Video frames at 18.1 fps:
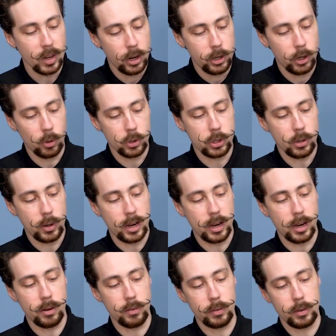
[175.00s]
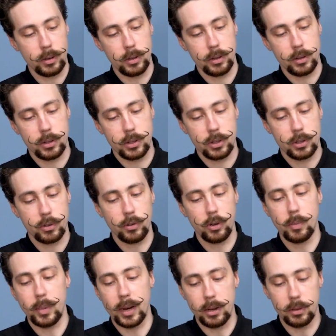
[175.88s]
you also have
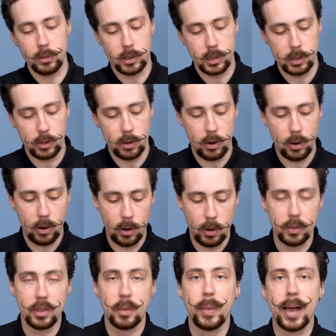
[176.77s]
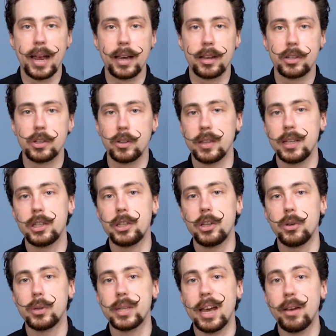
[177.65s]
screw mounts on the back. So these use